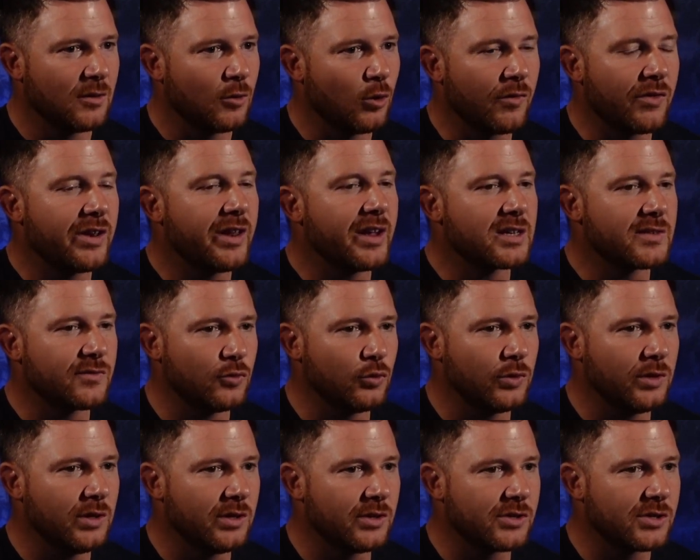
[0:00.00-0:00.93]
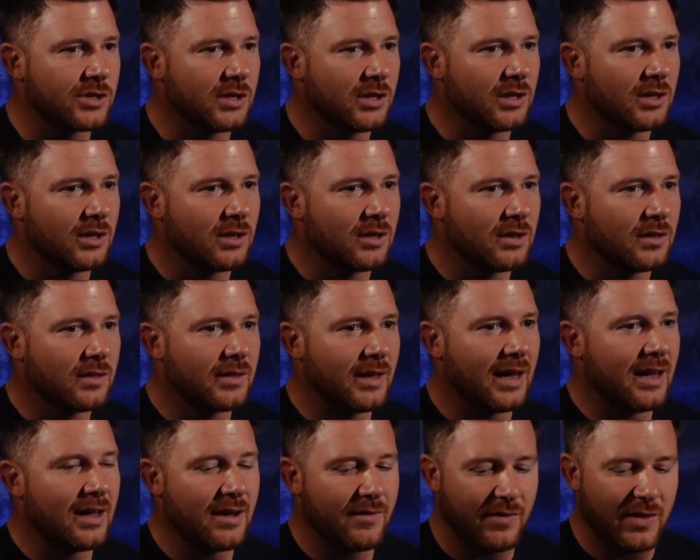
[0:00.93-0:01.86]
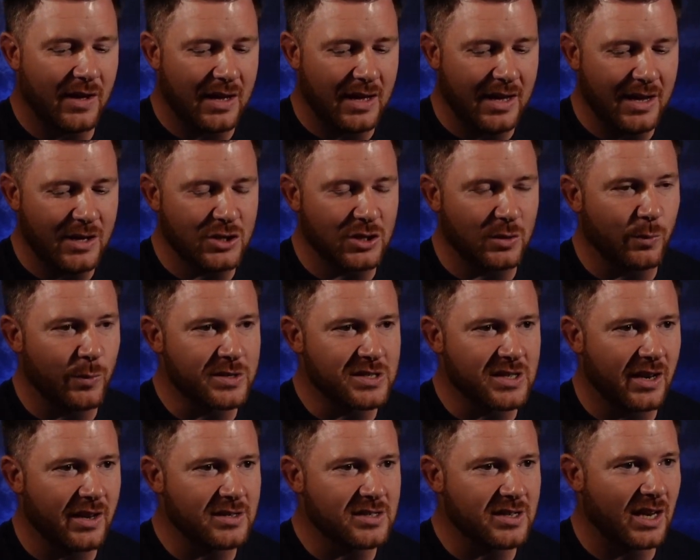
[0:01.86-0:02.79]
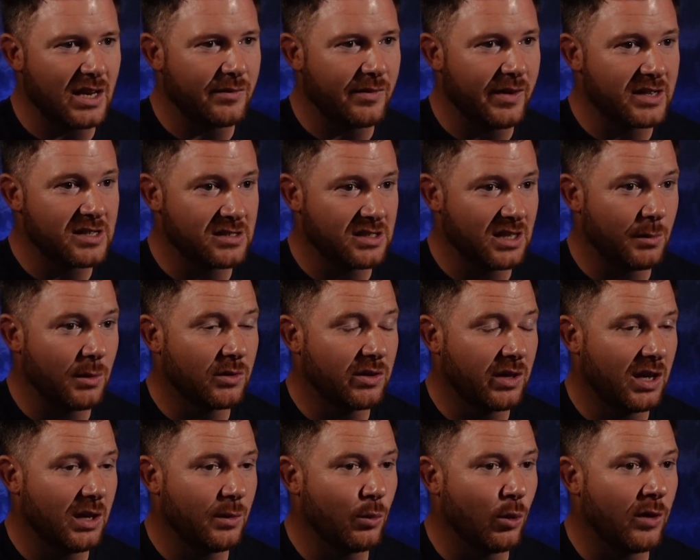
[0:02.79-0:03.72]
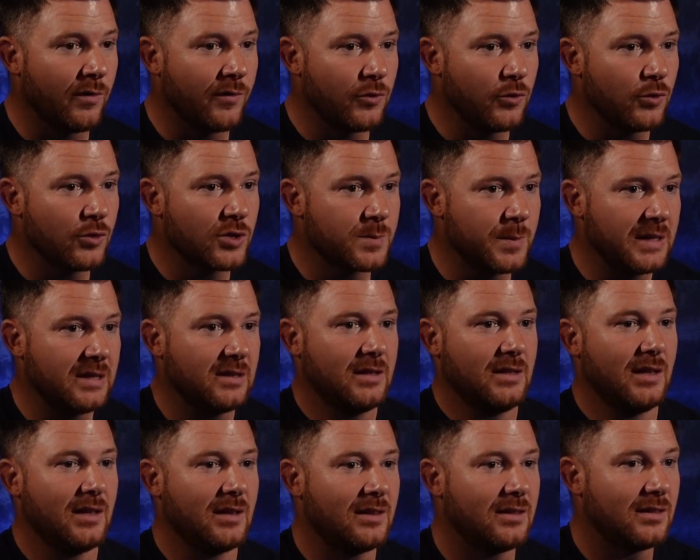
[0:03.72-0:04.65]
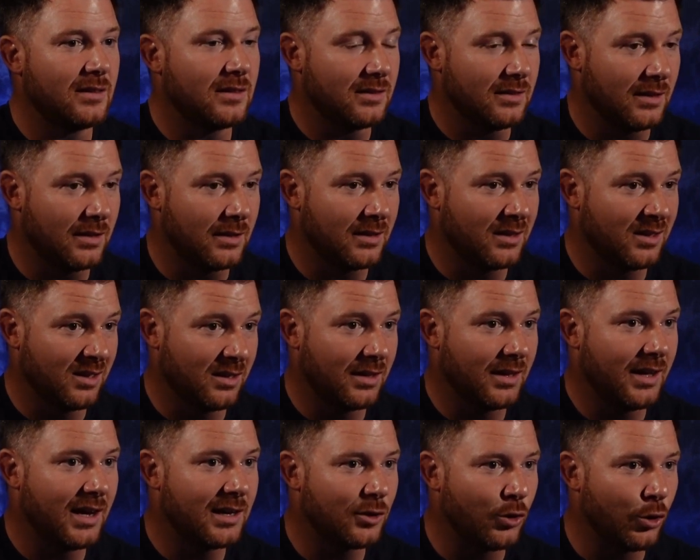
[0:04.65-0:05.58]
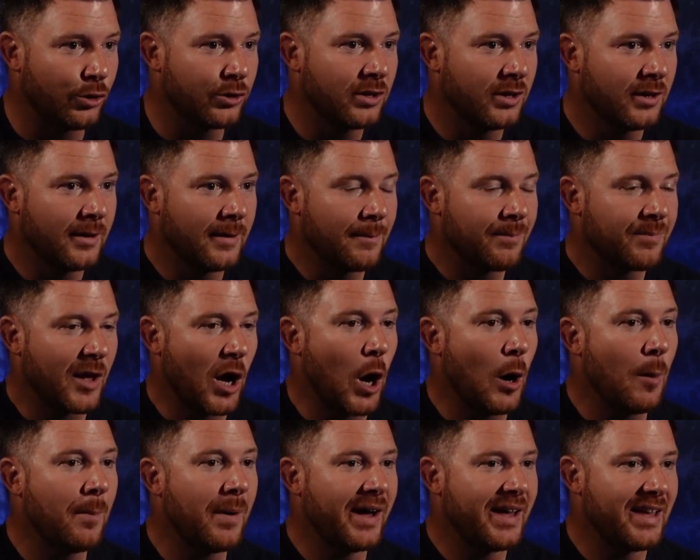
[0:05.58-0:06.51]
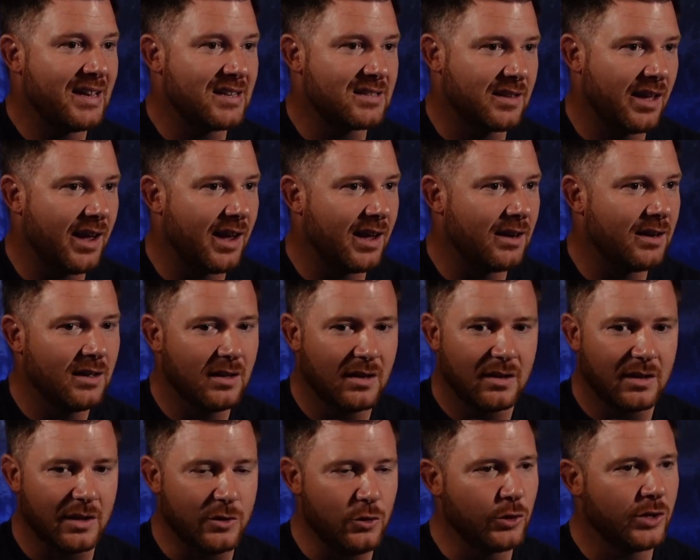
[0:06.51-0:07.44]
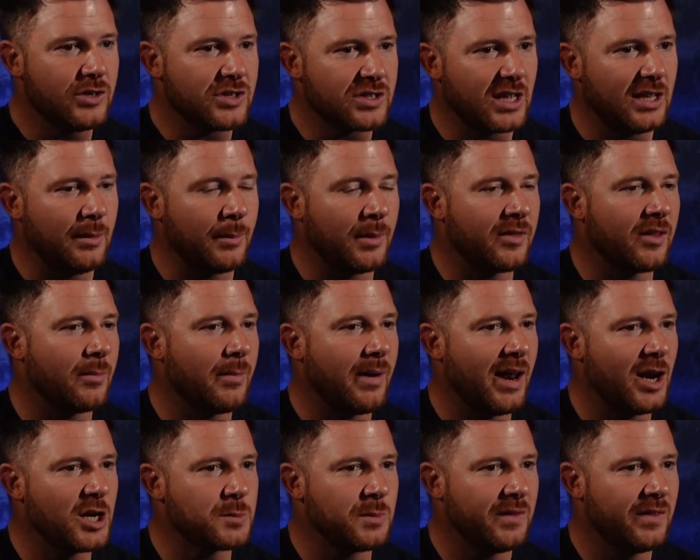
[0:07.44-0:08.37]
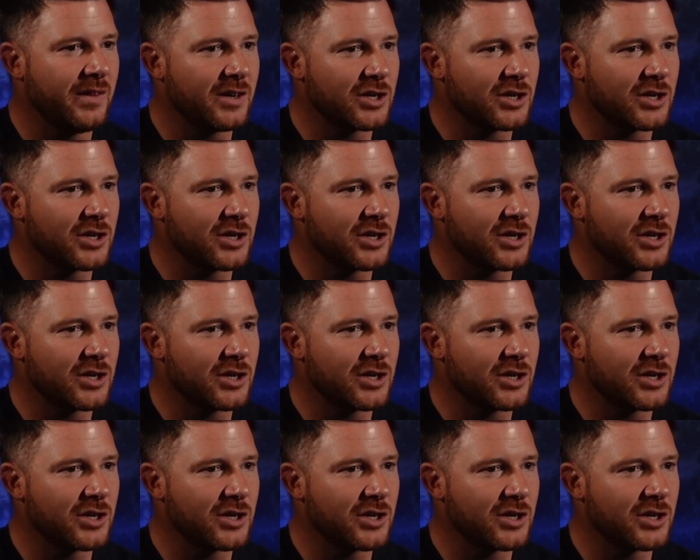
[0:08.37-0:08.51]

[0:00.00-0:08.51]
the next few years, if that agent was then incentivized to say, well, I'll tell you what, if you speak to the landlord, I'll buy his 10 and you can just keep them under management. Their